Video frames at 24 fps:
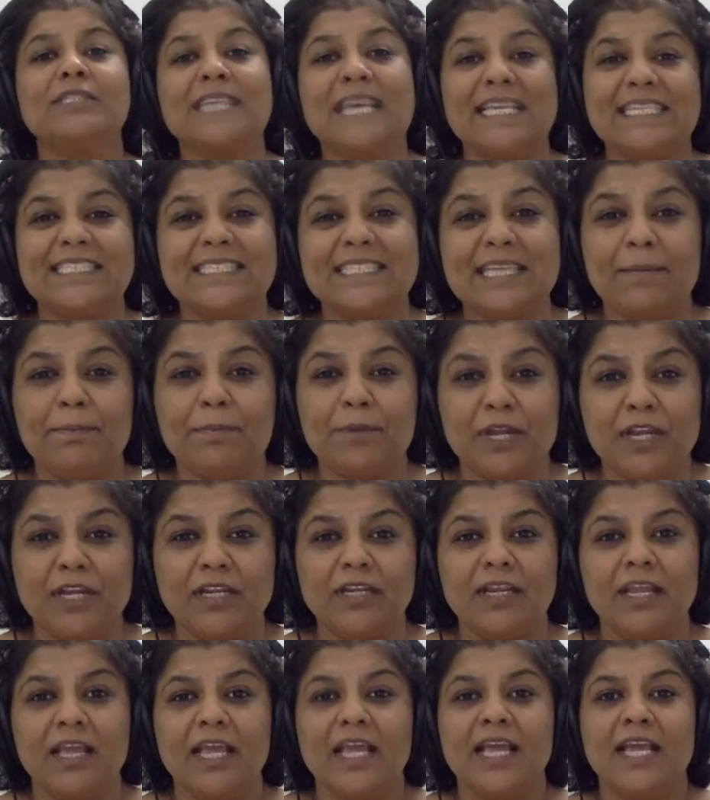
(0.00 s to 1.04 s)
Hester
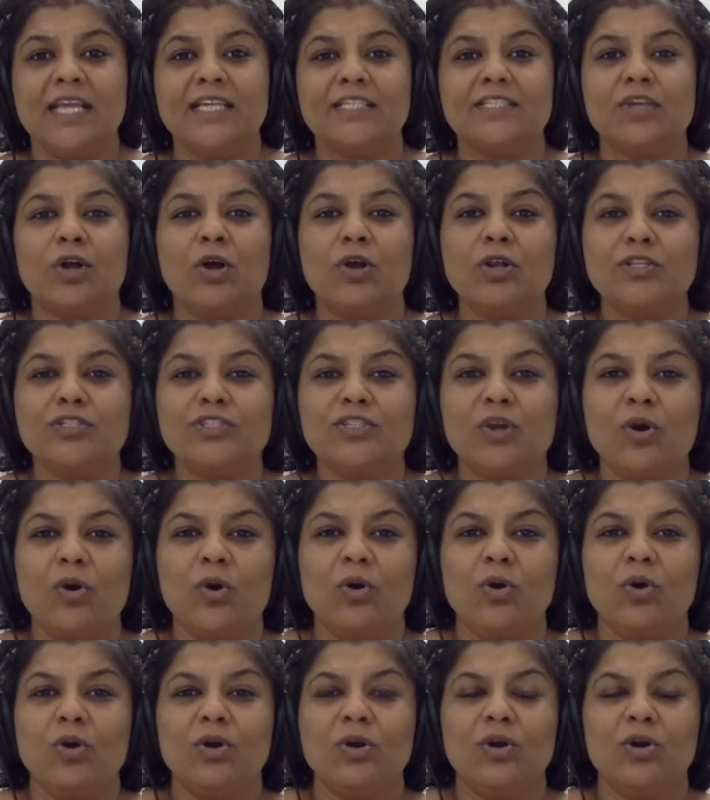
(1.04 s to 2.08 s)
Prynne is
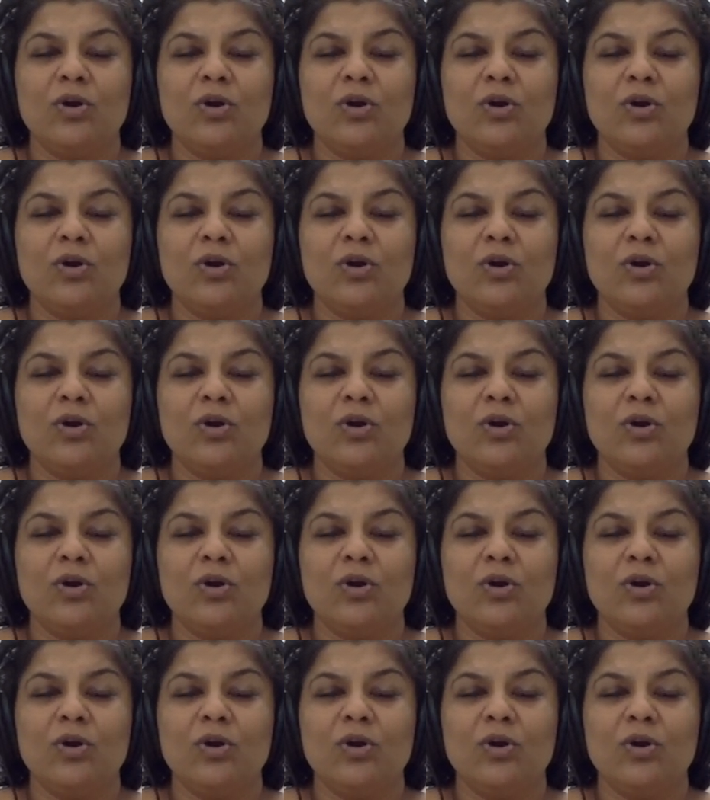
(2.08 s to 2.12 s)
also